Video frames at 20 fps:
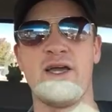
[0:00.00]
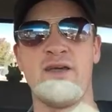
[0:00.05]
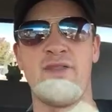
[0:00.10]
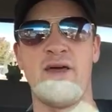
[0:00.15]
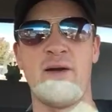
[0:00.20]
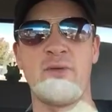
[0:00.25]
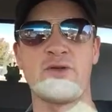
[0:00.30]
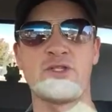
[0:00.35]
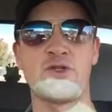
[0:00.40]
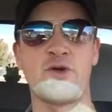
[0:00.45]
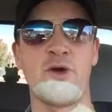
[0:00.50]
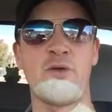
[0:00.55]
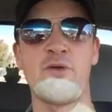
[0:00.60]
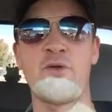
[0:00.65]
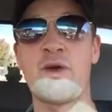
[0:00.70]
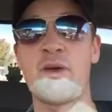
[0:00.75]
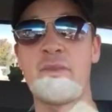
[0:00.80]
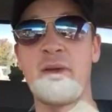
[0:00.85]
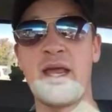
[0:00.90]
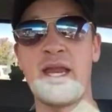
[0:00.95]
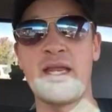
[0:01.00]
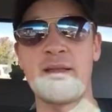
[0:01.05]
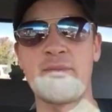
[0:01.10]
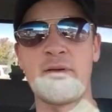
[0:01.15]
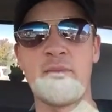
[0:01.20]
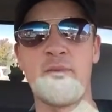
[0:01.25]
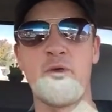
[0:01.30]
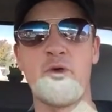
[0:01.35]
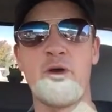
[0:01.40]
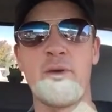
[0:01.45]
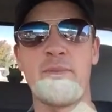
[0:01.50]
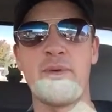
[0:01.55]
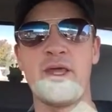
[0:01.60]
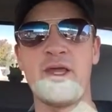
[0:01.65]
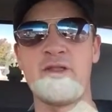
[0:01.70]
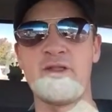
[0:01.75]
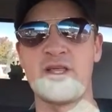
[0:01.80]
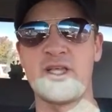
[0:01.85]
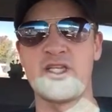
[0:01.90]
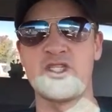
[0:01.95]
and that would sort of would have made him a more
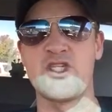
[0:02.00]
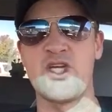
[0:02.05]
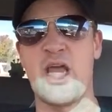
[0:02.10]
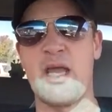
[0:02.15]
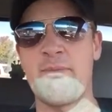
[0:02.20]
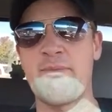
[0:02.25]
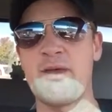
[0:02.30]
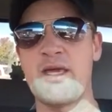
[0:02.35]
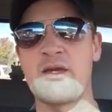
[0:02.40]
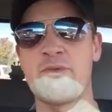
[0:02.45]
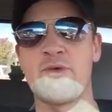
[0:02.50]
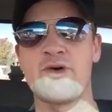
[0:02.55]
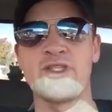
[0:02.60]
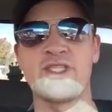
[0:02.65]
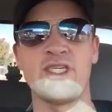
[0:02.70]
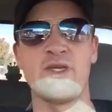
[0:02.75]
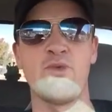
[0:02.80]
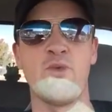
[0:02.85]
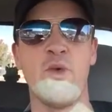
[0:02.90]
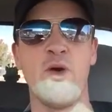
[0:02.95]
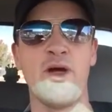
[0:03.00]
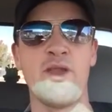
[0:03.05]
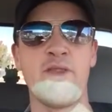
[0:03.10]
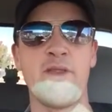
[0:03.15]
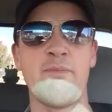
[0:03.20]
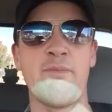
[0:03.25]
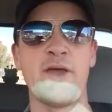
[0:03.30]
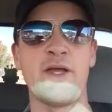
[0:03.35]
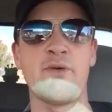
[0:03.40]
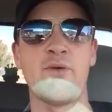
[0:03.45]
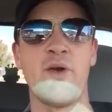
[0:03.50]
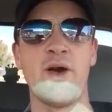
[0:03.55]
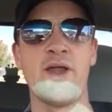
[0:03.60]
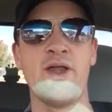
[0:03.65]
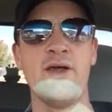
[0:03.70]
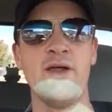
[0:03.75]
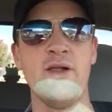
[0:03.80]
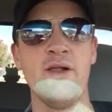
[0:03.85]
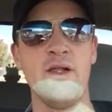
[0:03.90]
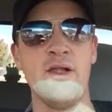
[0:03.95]
appealing champion once he won the big one.